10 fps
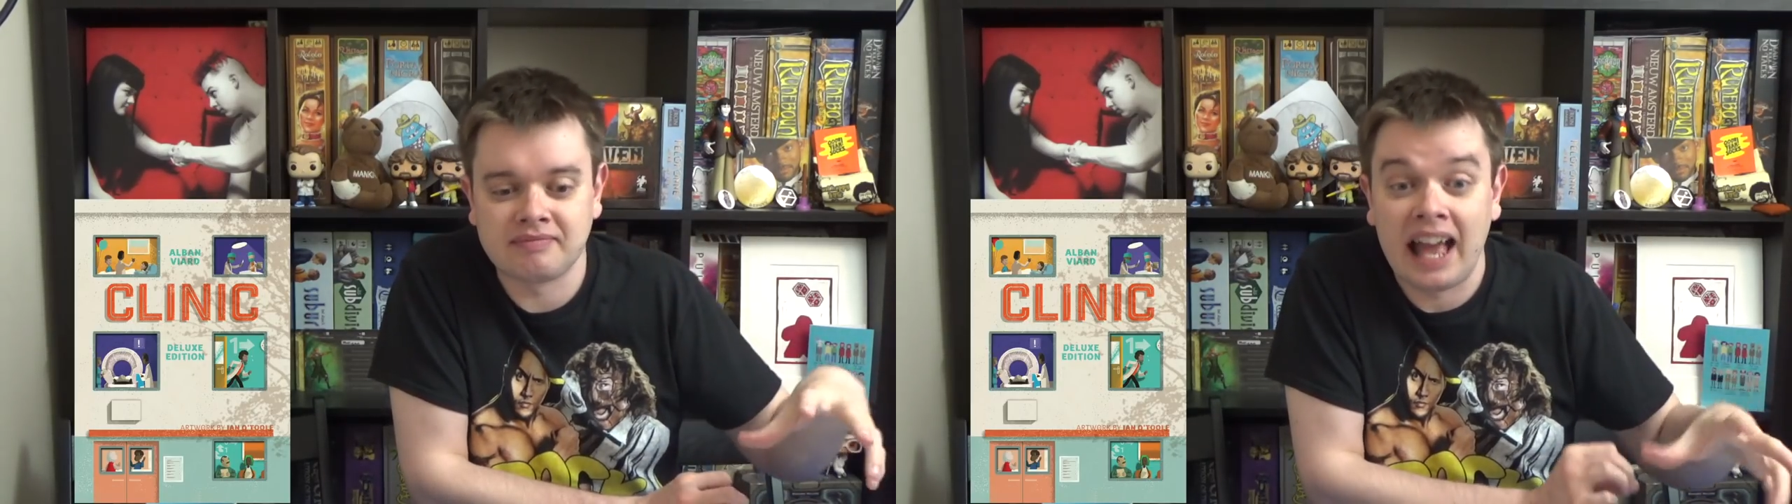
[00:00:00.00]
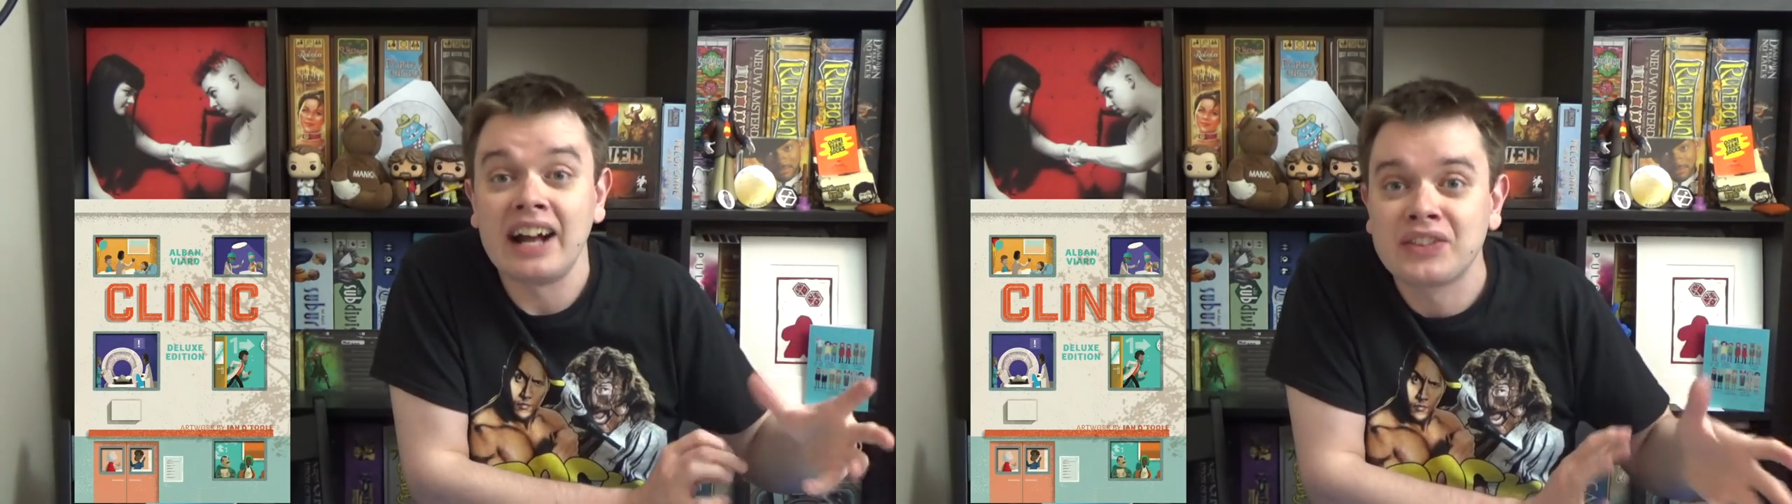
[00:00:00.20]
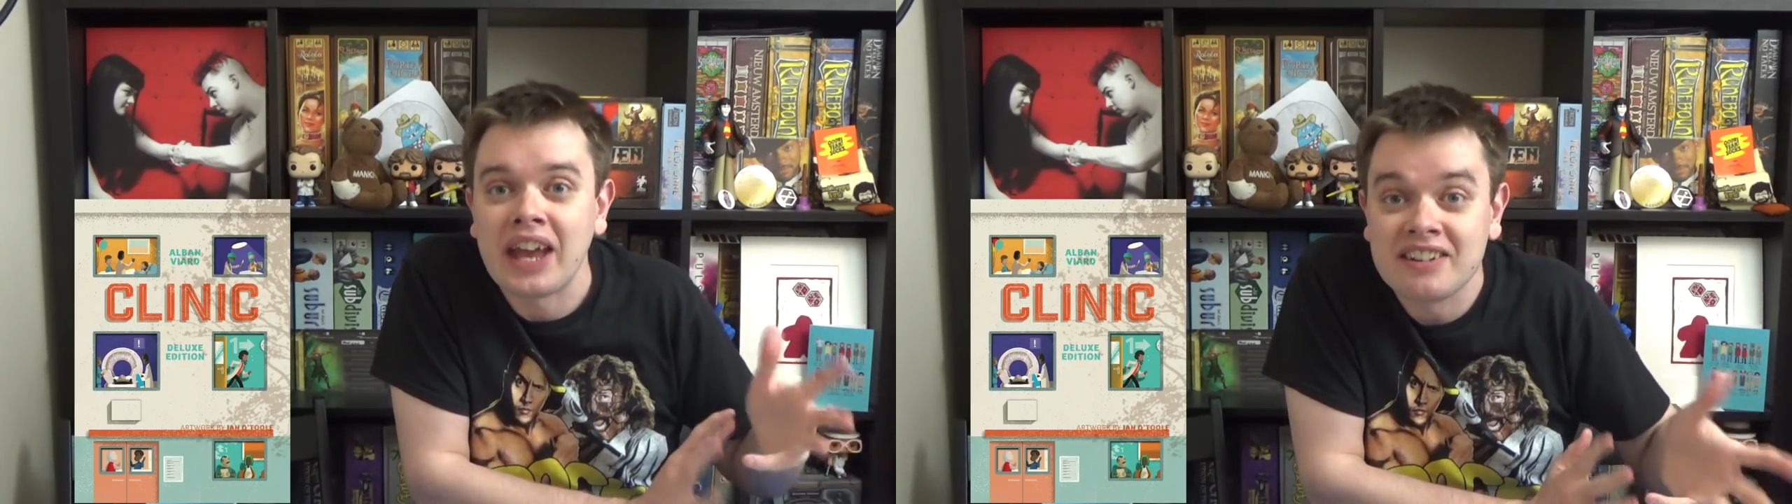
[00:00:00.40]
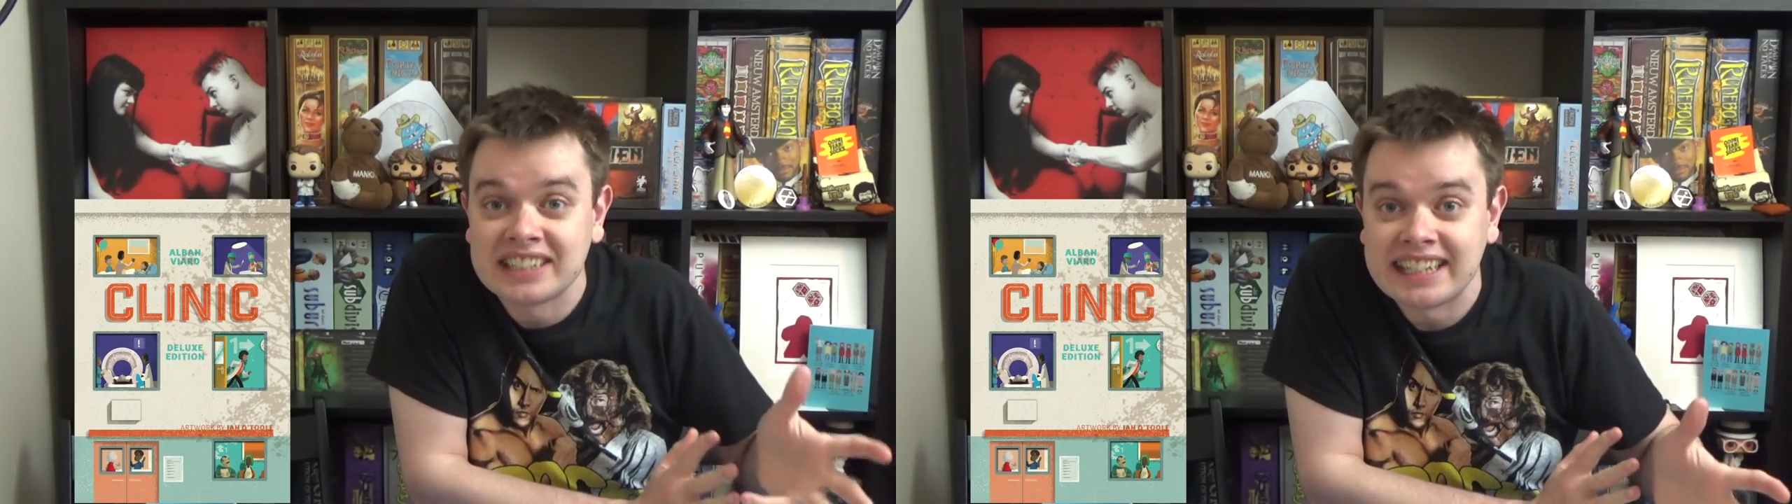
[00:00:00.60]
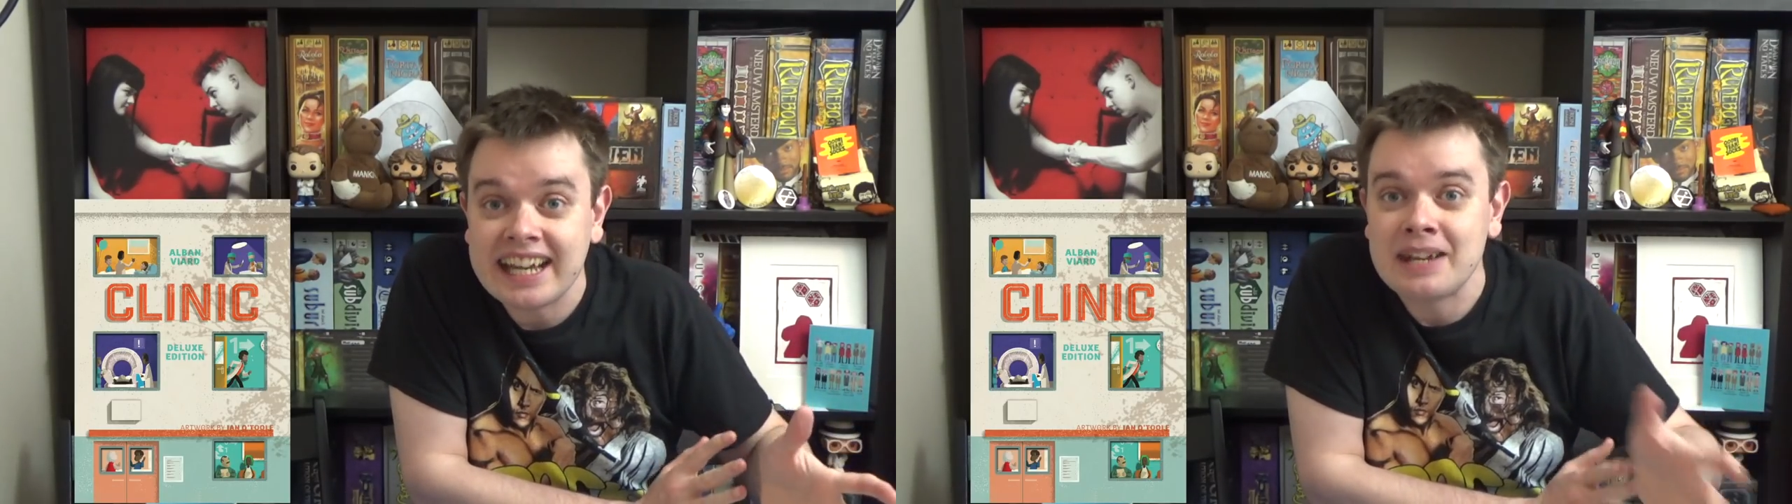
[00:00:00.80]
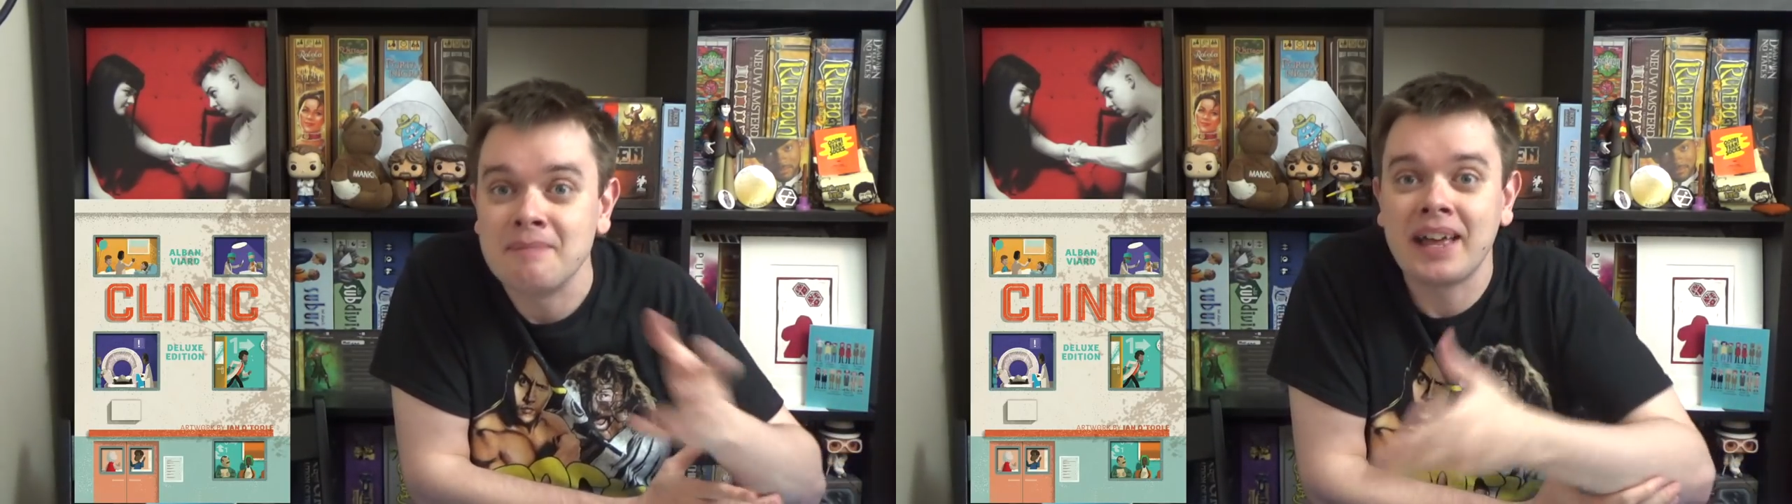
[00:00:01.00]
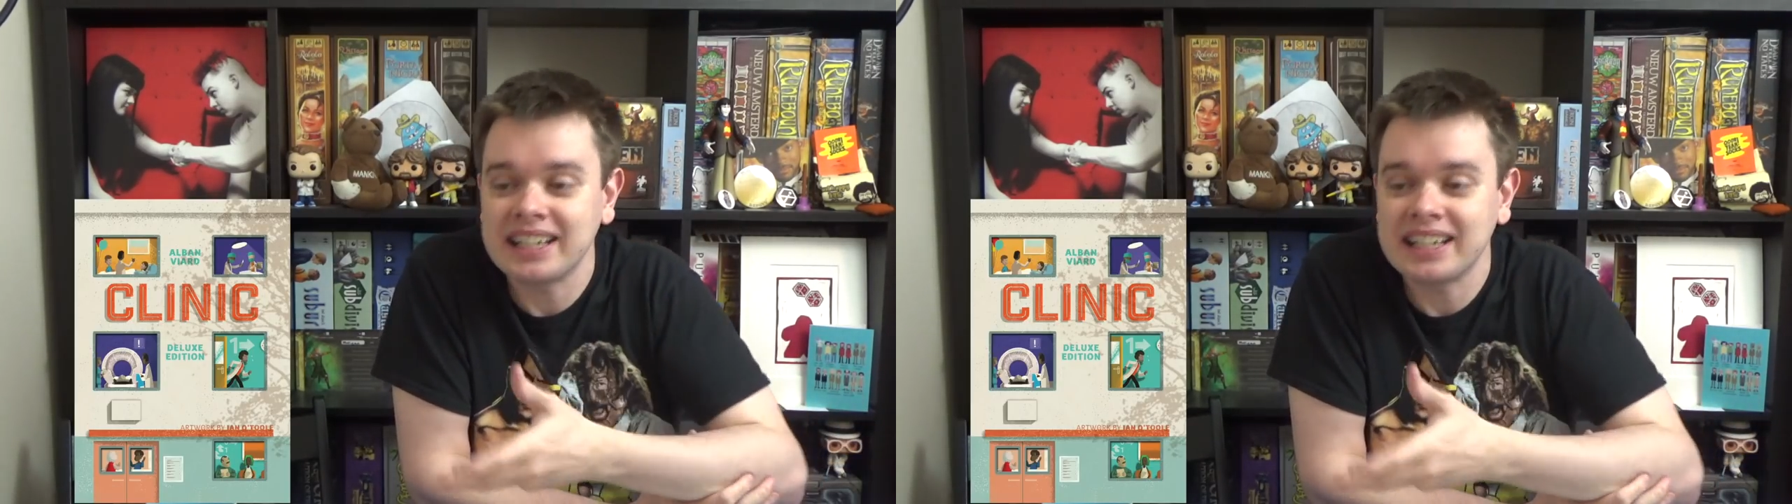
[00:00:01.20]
healthcare as a game,